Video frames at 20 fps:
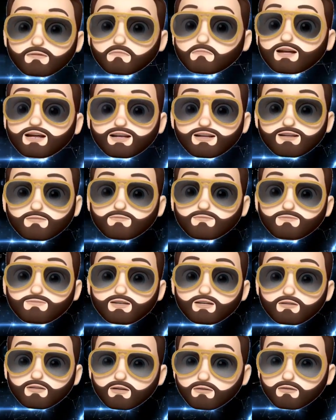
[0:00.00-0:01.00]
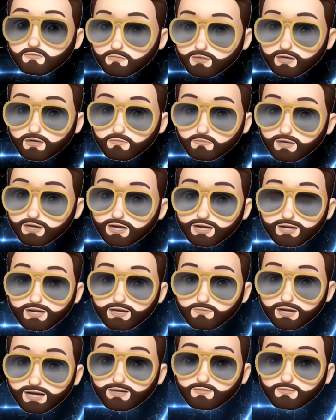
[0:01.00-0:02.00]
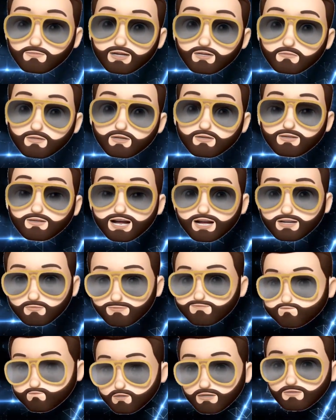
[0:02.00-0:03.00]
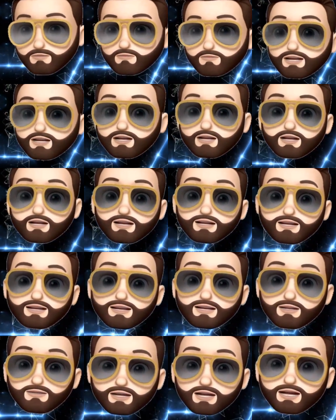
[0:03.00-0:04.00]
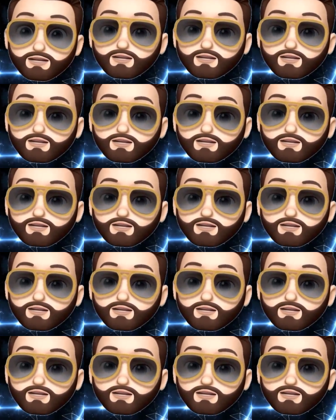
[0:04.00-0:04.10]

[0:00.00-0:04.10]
This is a Mac Mini, so don't knock the Mac Mini when you have, an